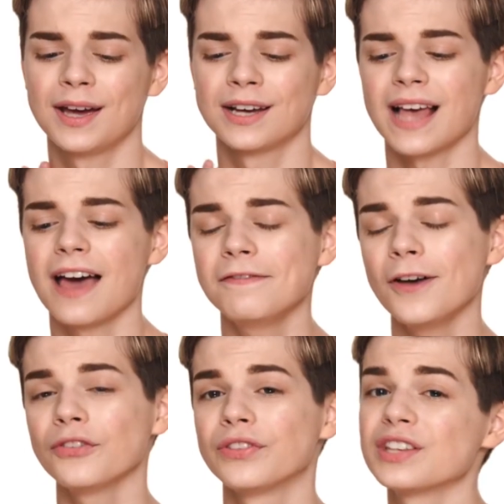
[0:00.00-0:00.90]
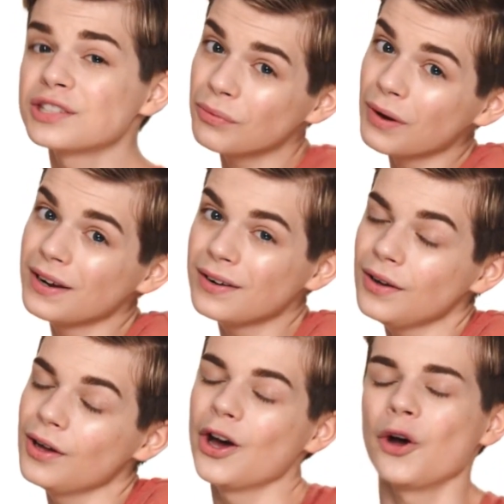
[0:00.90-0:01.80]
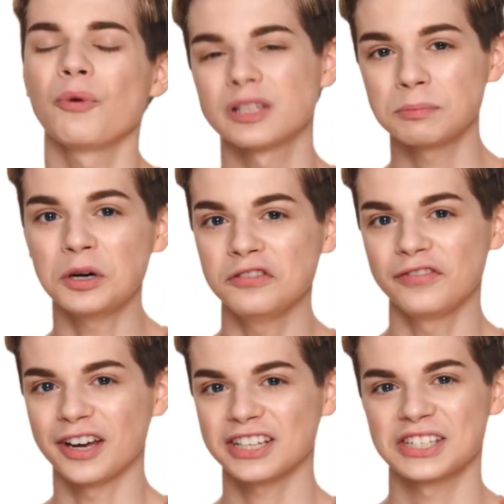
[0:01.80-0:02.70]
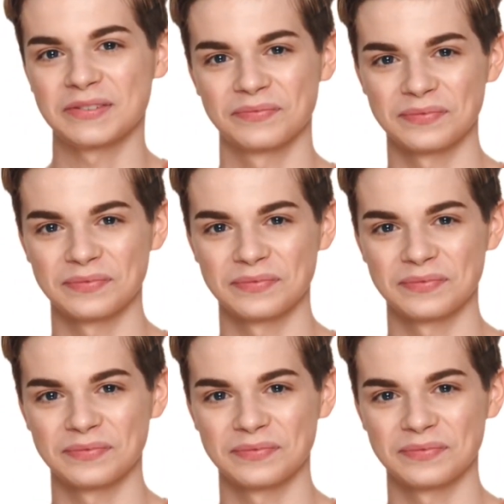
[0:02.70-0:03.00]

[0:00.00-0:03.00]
because I felt this one was perfect.